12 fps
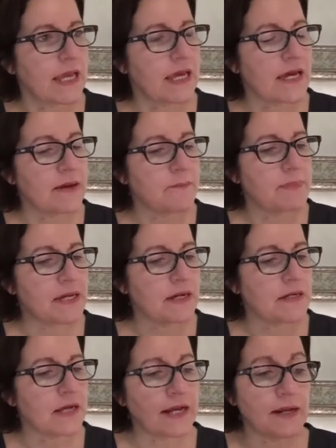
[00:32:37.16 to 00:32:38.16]
uh,
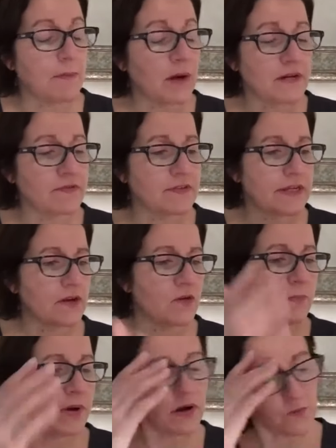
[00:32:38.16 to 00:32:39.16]
because, and I might have said it
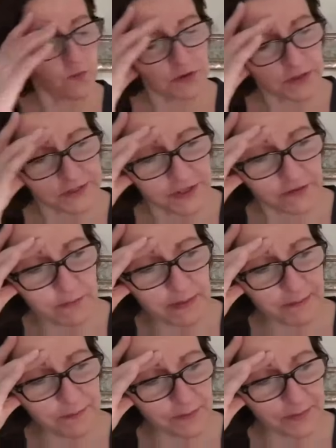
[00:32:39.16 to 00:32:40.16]
on part one, I don't
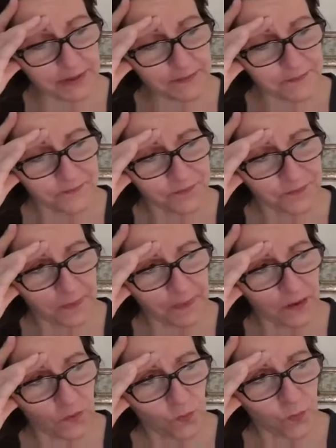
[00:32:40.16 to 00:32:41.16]
remember, but
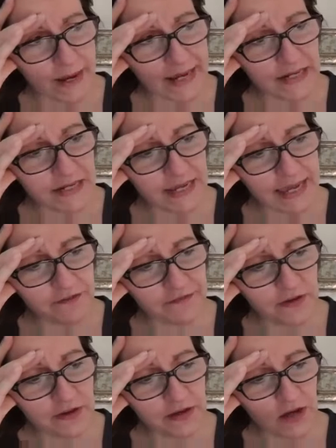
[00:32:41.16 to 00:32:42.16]

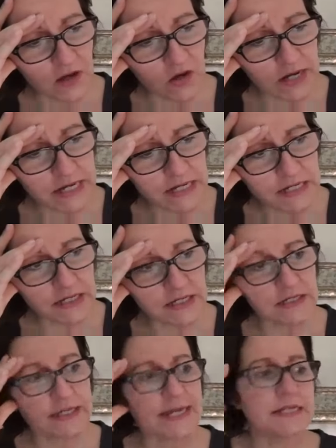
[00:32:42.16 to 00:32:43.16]
whenever I
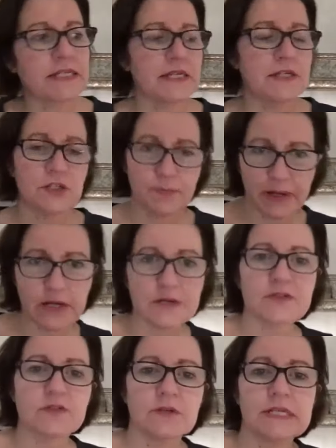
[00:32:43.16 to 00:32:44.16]
get into
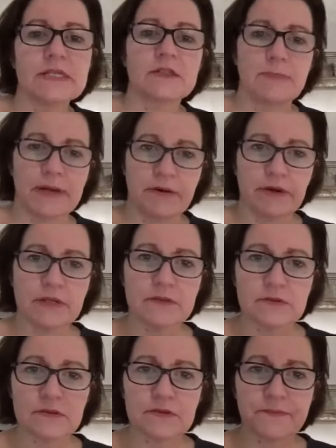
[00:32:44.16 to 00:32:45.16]
personal
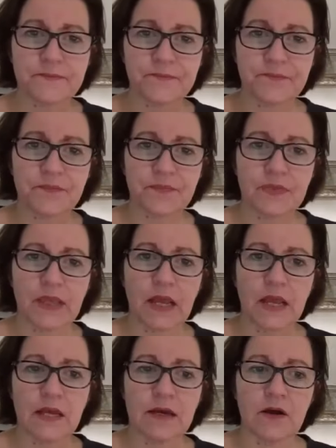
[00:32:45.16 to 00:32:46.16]
experience
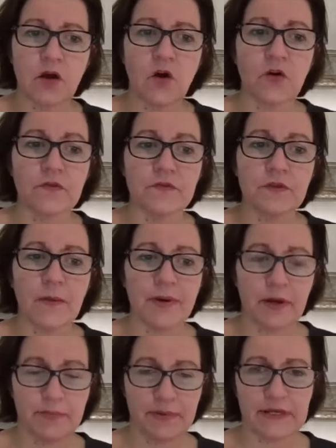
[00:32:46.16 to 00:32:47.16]
uh, on a
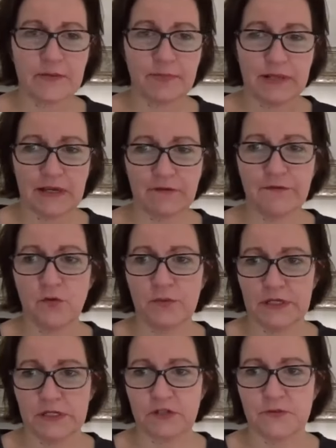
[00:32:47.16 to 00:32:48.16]
public platform
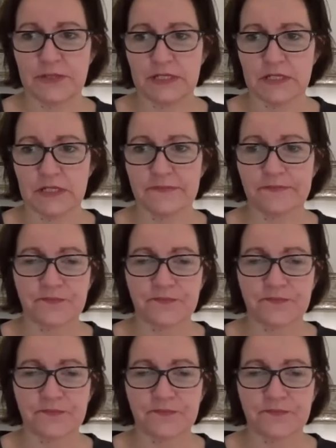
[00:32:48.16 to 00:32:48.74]
like Twitter,